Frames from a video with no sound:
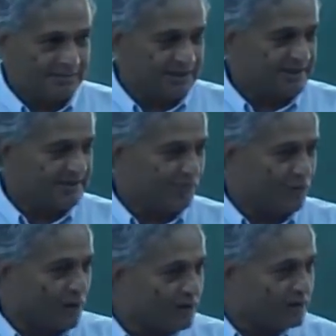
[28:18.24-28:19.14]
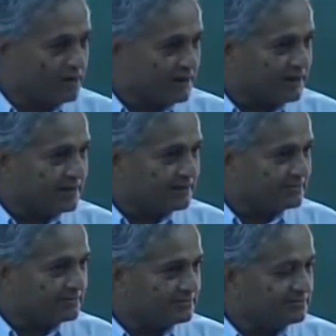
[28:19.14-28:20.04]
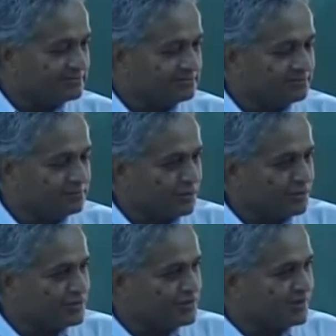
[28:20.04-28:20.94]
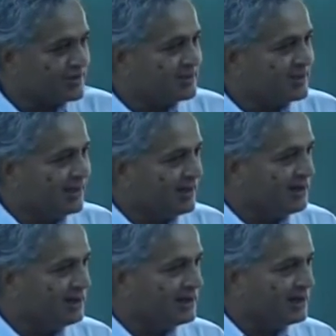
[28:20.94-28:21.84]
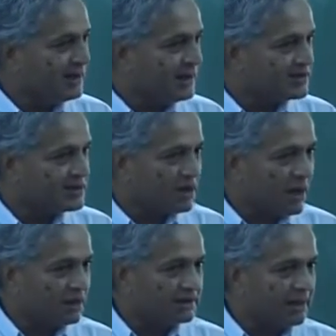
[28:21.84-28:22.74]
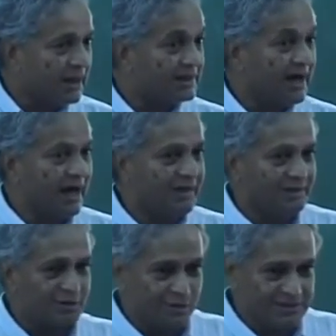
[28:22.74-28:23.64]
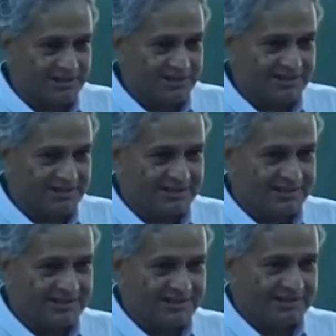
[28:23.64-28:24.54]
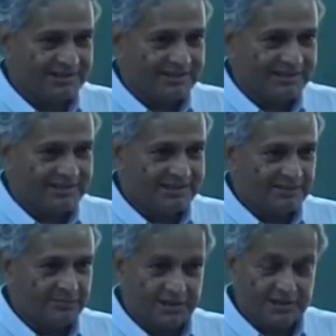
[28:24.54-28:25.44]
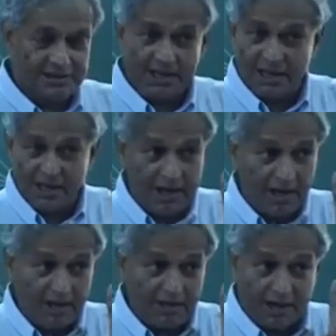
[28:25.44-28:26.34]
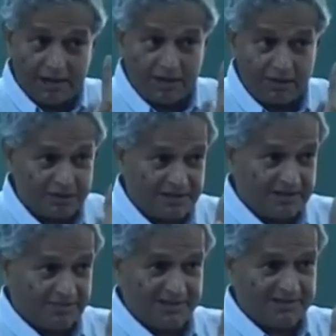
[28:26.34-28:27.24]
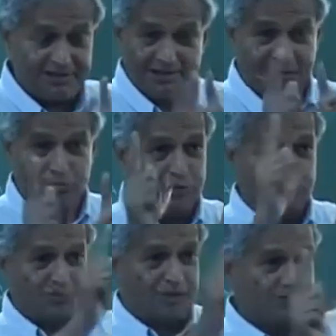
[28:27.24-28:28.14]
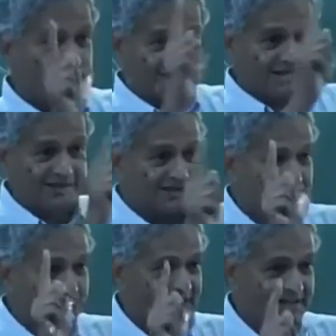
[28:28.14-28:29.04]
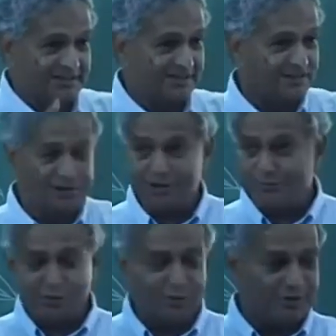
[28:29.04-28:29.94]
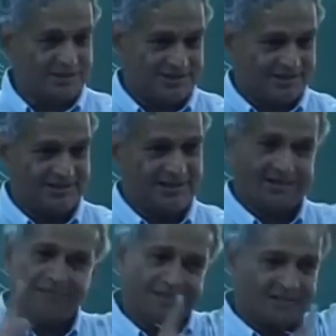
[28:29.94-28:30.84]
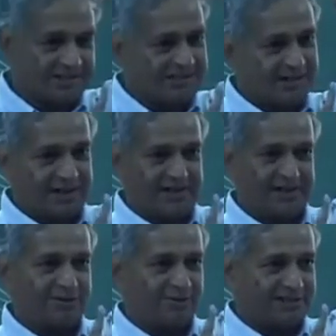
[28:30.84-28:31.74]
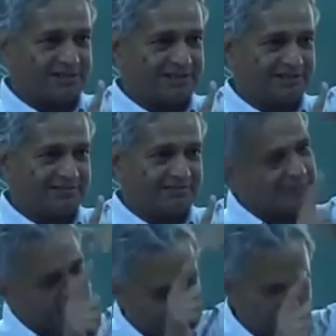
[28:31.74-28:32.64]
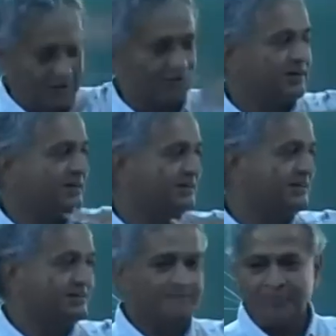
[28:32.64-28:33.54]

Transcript: Because if one rotor produces a little less torque than the other rotor, because they are all contra rotating, please understand both do not rotate in the same direction when you have two rotors, whether it is a contra rotating one below the other